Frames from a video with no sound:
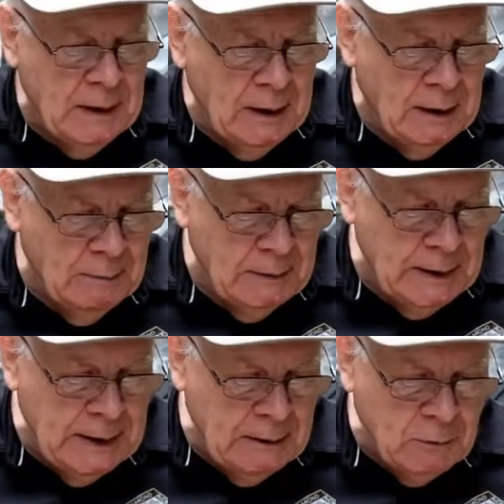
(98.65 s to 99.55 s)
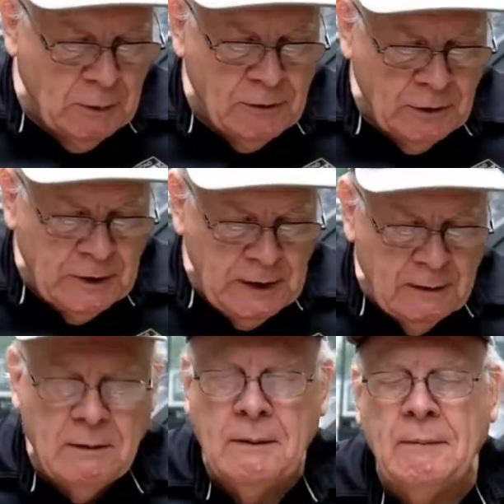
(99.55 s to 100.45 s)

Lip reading: it had coarser teeth.